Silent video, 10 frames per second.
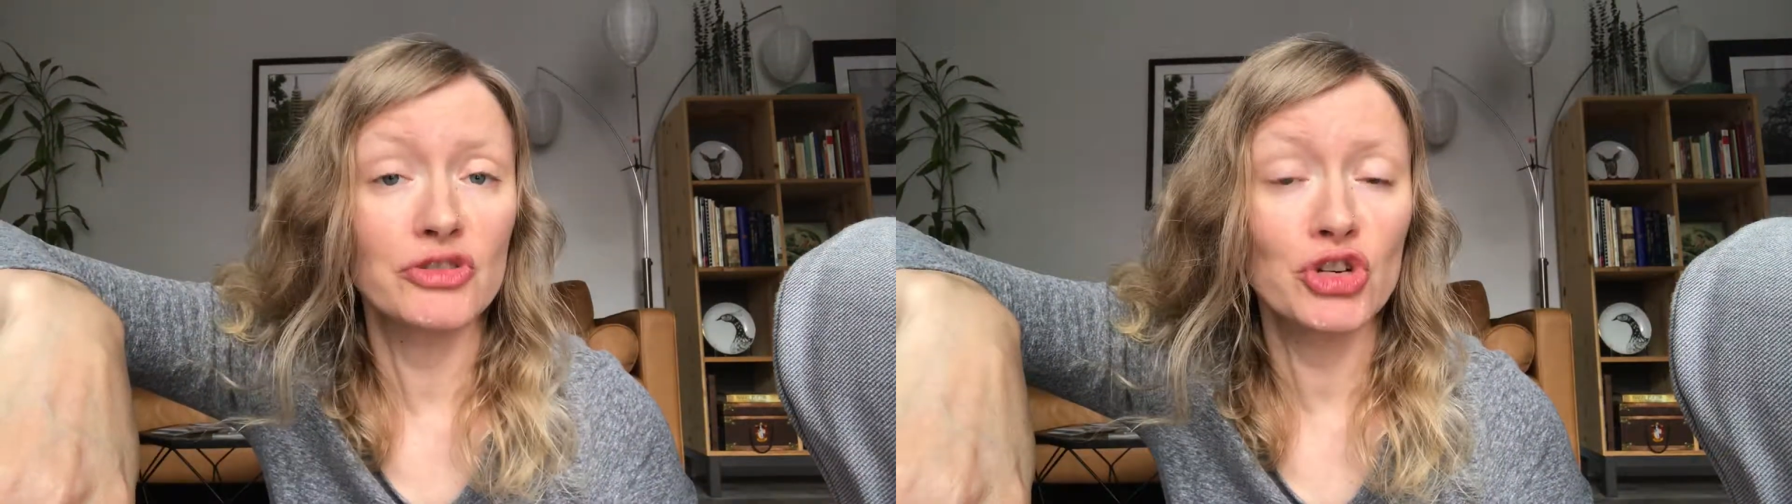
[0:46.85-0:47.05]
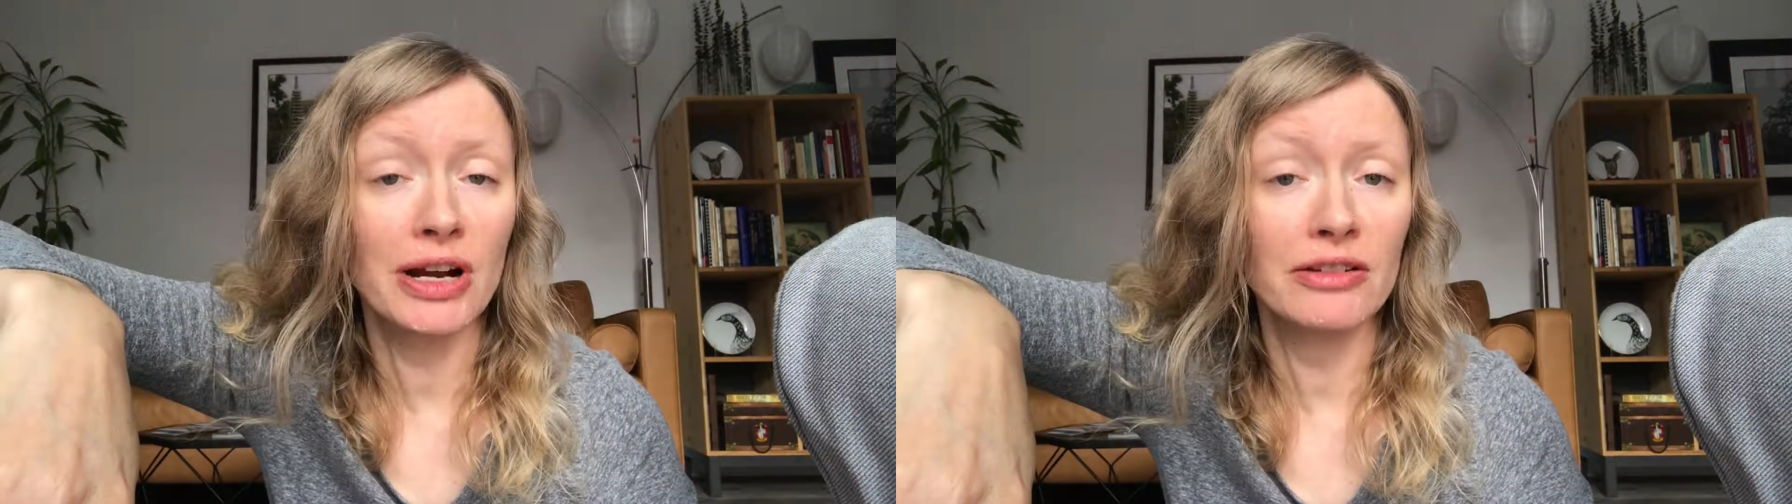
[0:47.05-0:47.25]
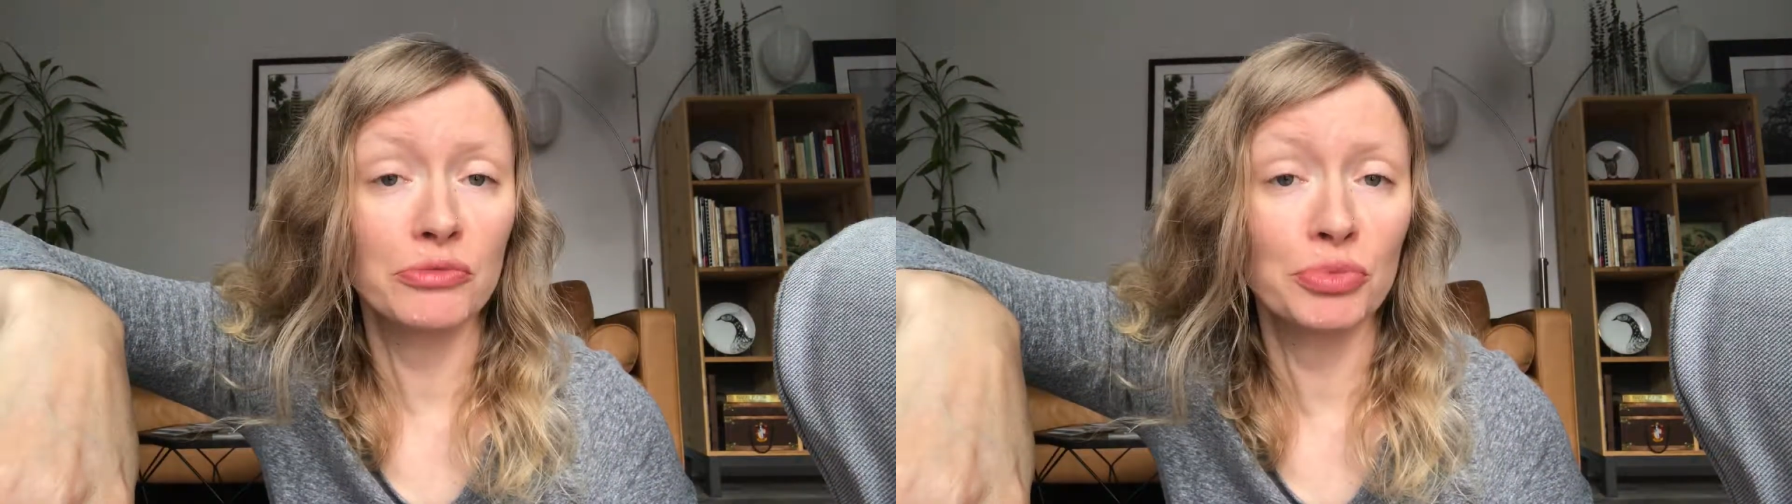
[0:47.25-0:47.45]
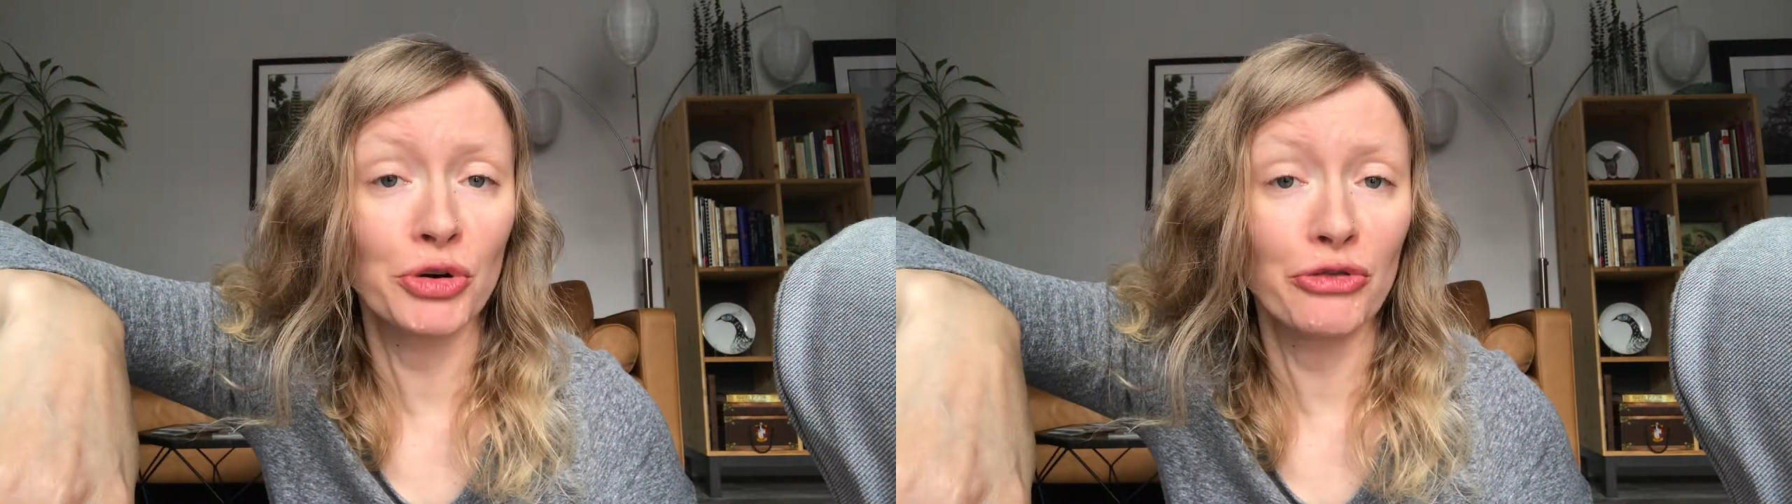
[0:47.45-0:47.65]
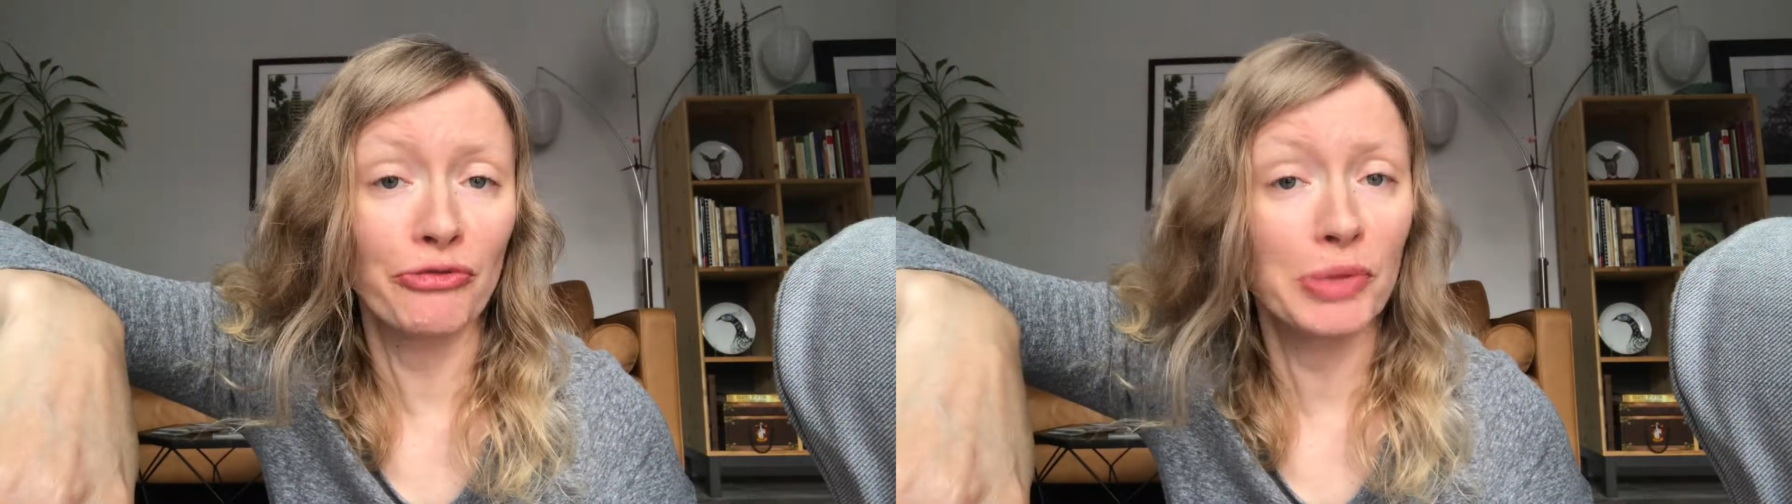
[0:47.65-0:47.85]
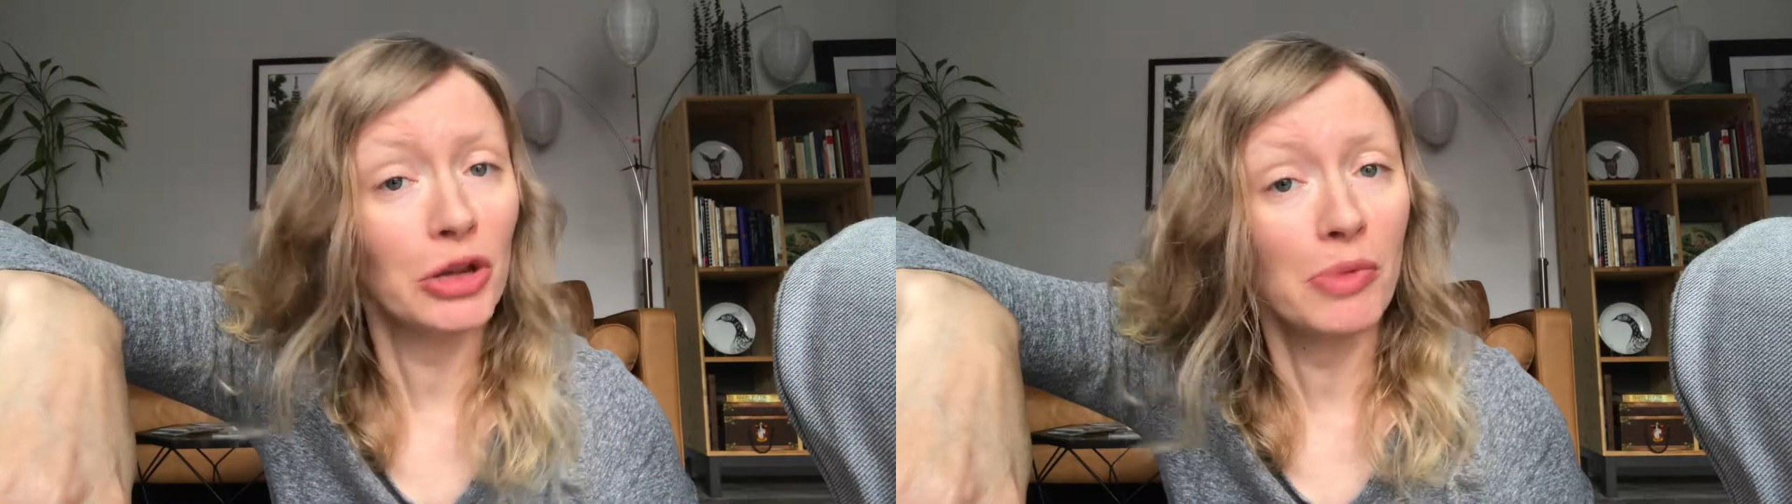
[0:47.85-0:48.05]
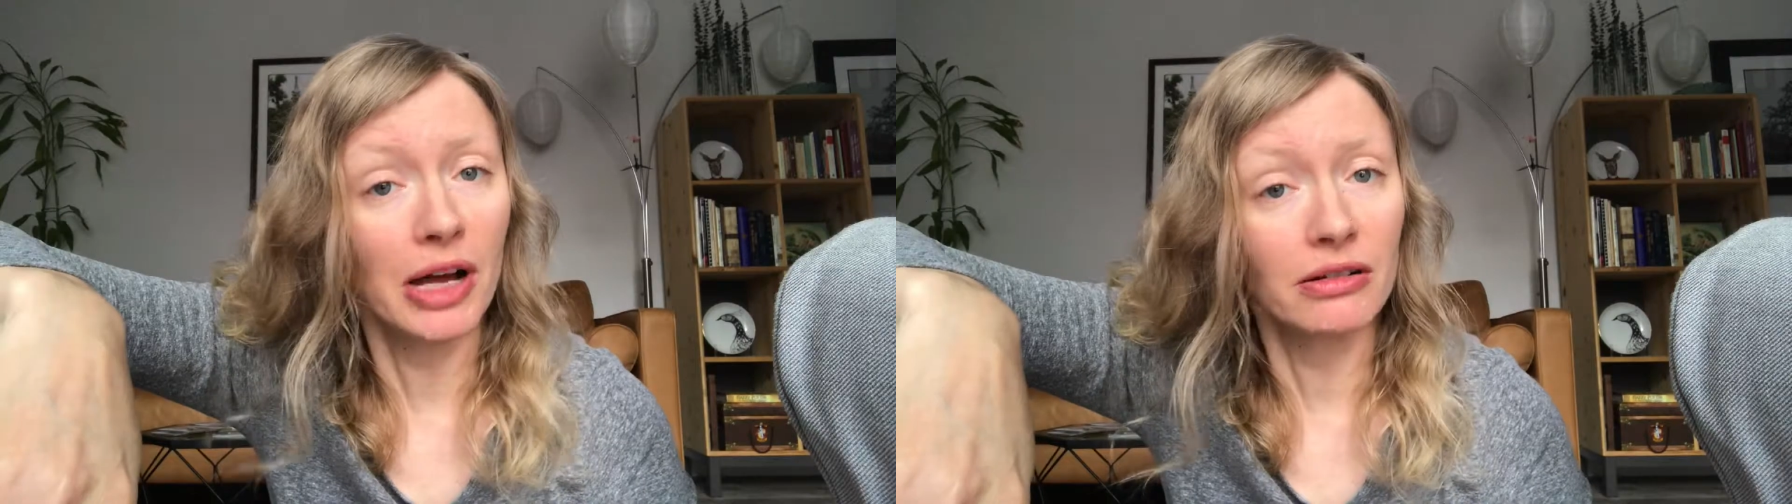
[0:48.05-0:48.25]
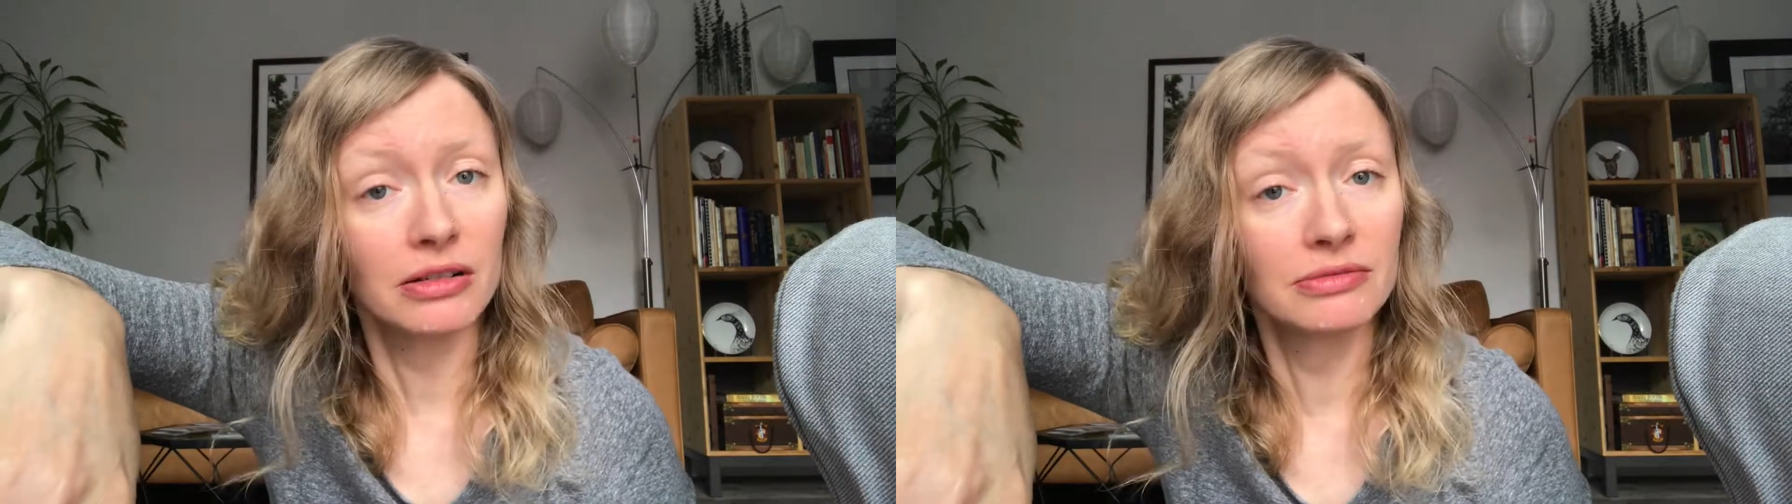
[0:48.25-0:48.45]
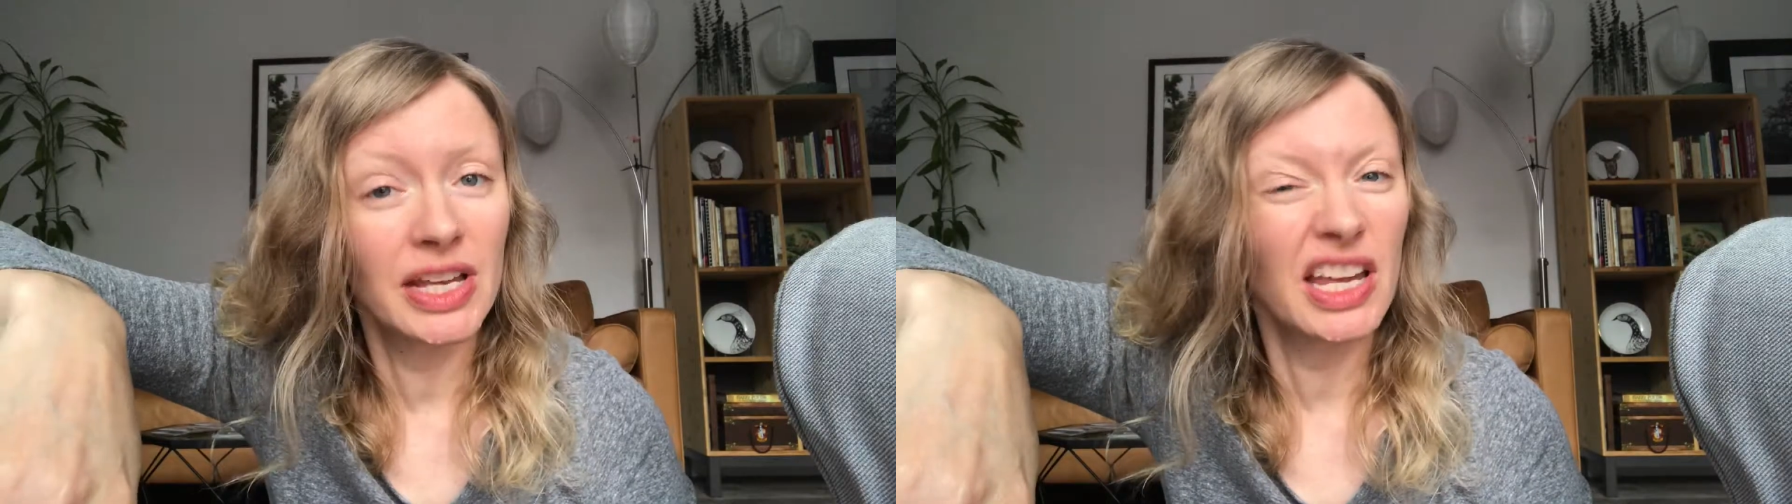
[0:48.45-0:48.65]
child-proof pill bottle,